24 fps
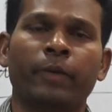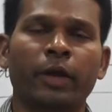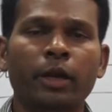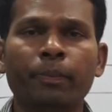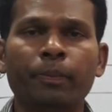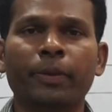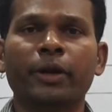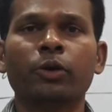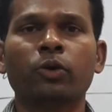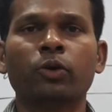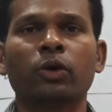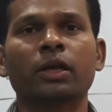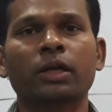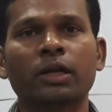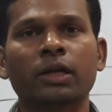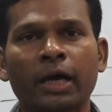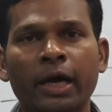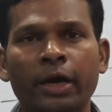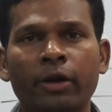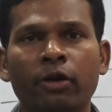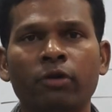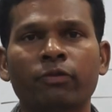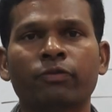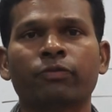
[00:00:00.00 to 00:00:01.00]
any particular
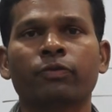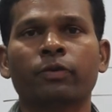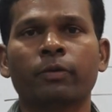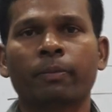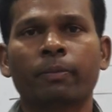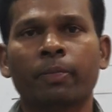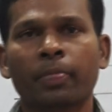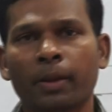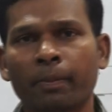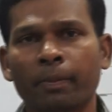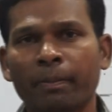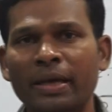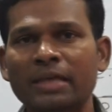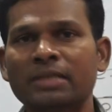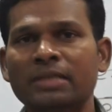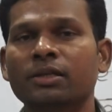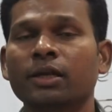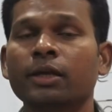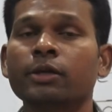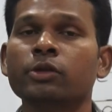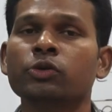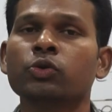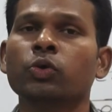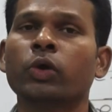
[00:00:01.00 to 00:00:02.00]
kind of
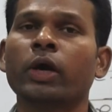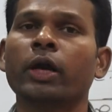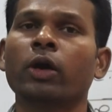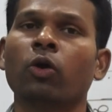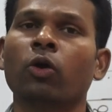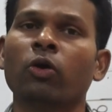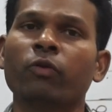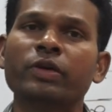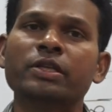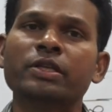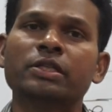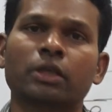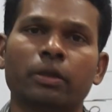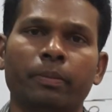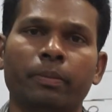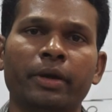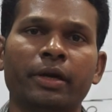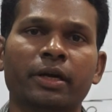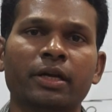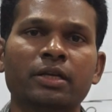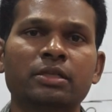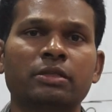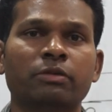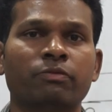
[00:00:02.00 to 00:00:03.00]
baseline, you can always
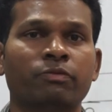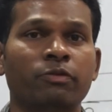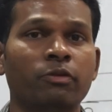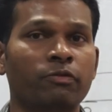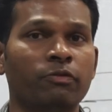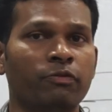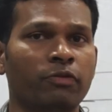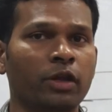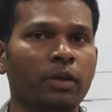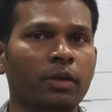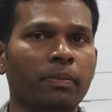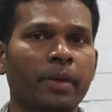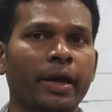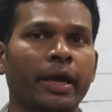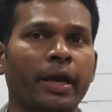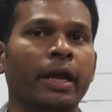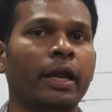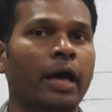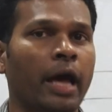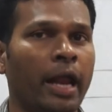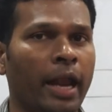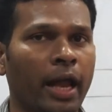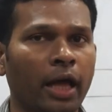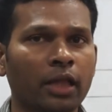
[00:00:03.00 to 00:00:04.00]
comment us. We will make
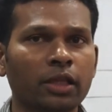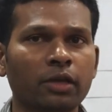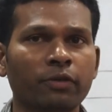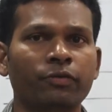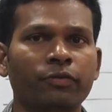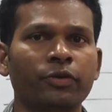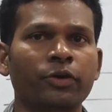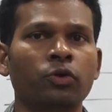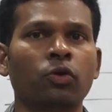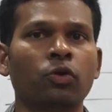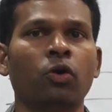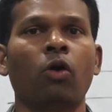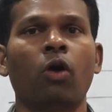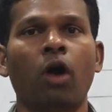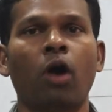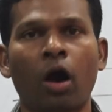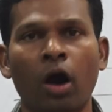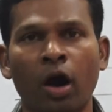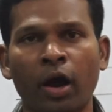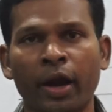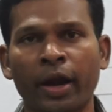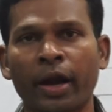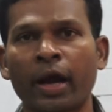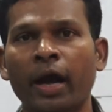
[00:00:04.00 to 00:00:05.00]
another video
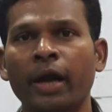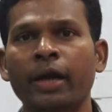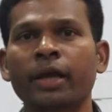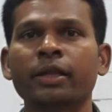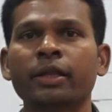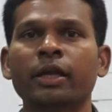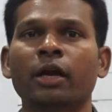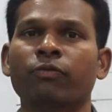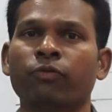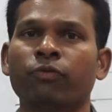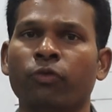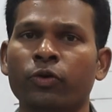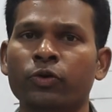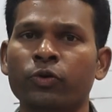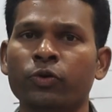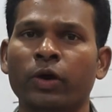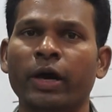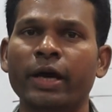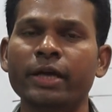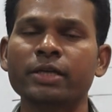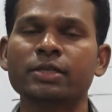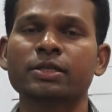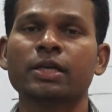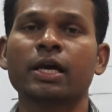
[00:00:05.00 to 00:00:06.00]
regarding that for you
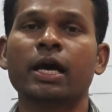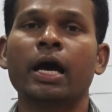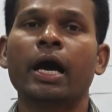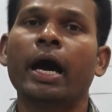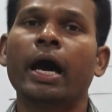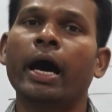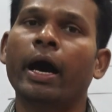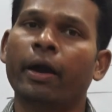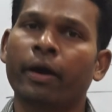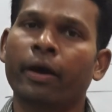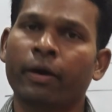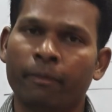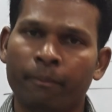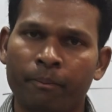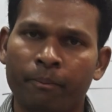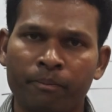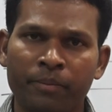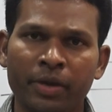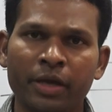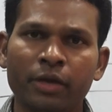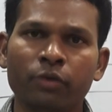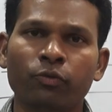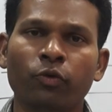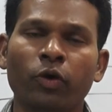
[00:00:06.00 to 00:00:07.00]
guys.
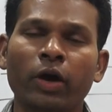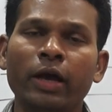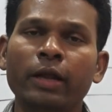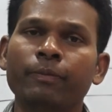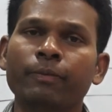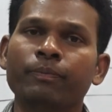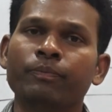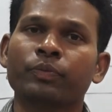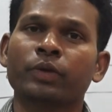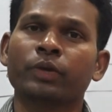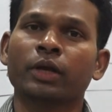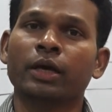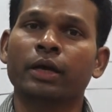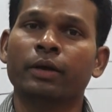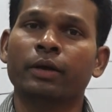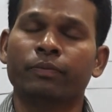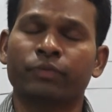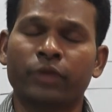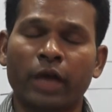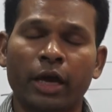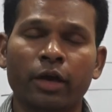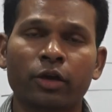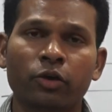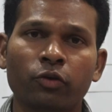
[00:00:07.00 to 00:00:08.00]
Meanwhile,
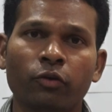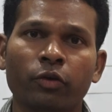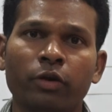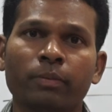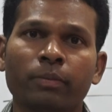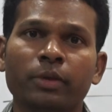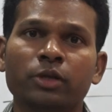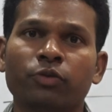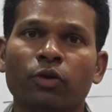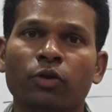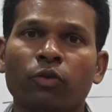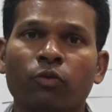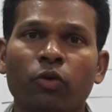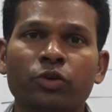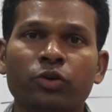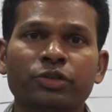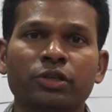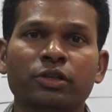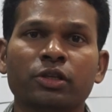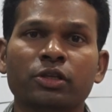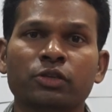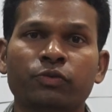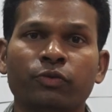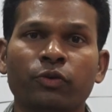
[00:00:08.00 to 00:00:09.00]
thank you very much for
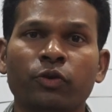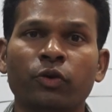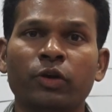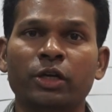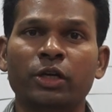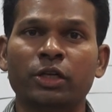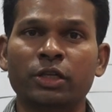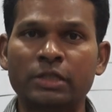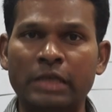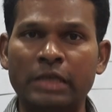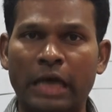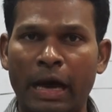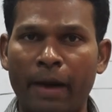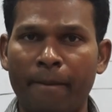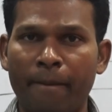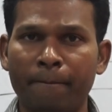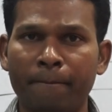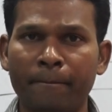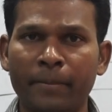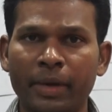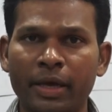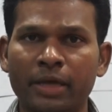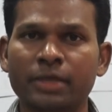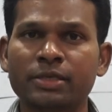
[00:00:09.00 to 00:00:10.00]
watching this video. It is
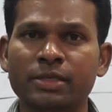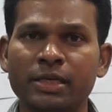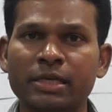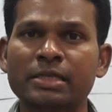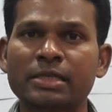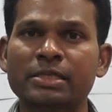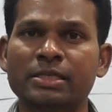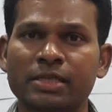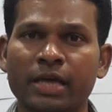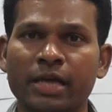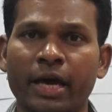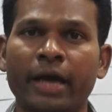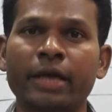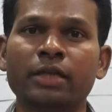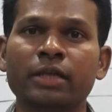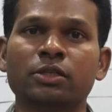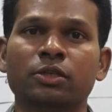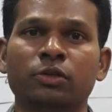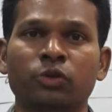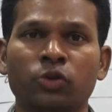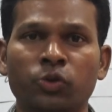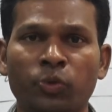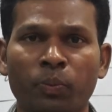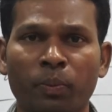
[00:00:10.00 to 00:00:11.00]
amazing
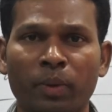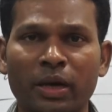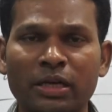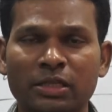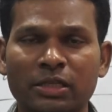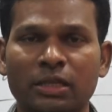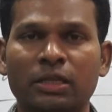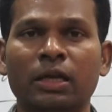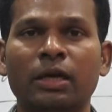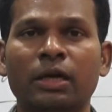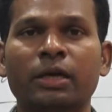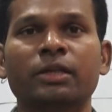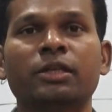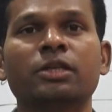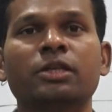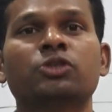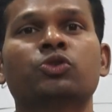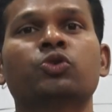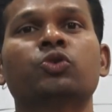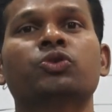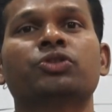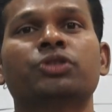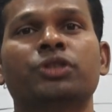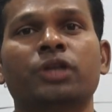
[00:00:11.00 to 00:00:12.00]
science. You must learn
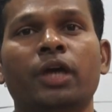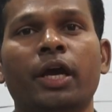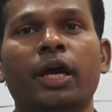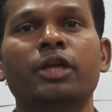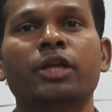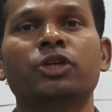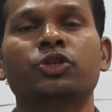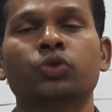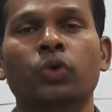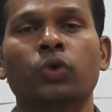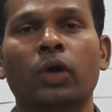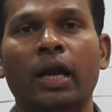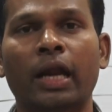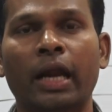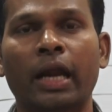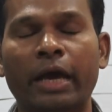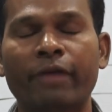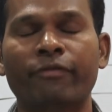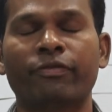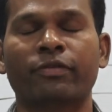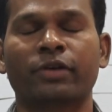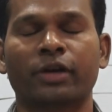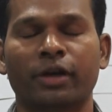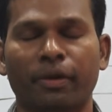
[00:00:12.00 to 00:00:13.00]
this to change your
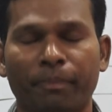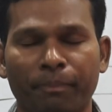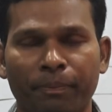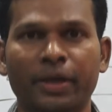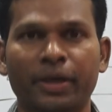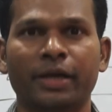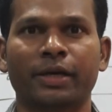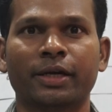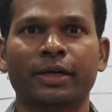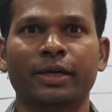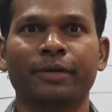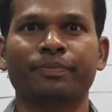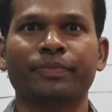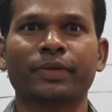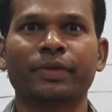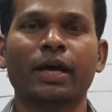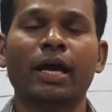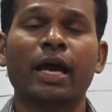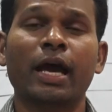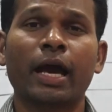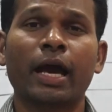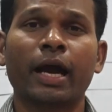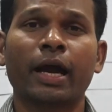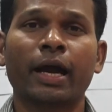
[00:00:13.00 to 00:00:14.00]
life completely.
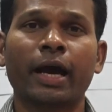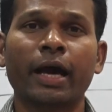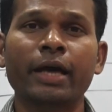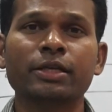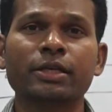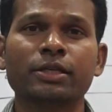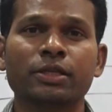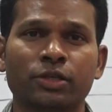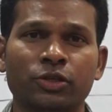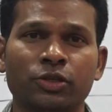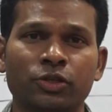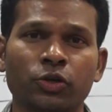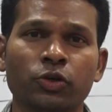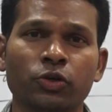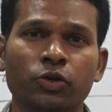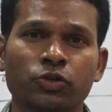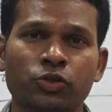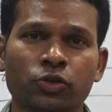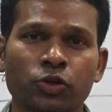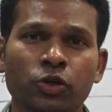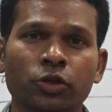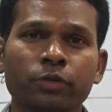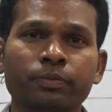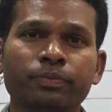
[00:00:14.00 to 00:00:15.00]
Guys, see you
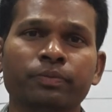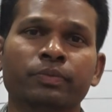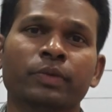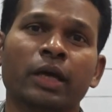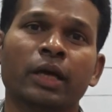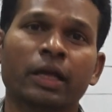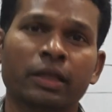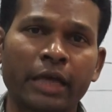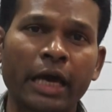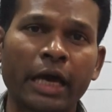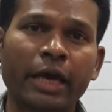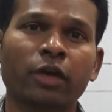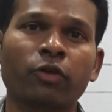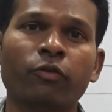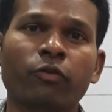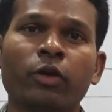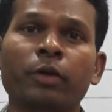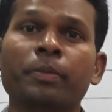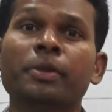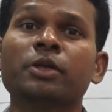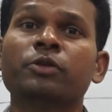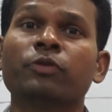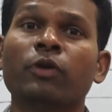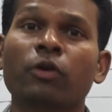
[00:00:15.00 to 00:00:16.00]
soon. Thank you
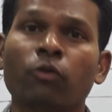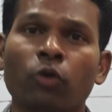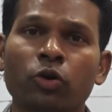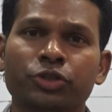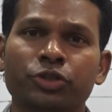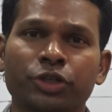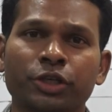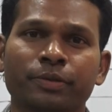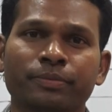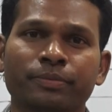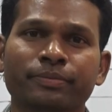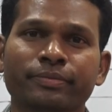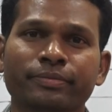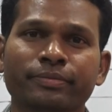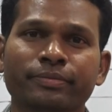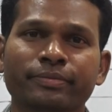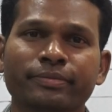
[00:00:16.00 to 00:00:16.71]
very much for watching.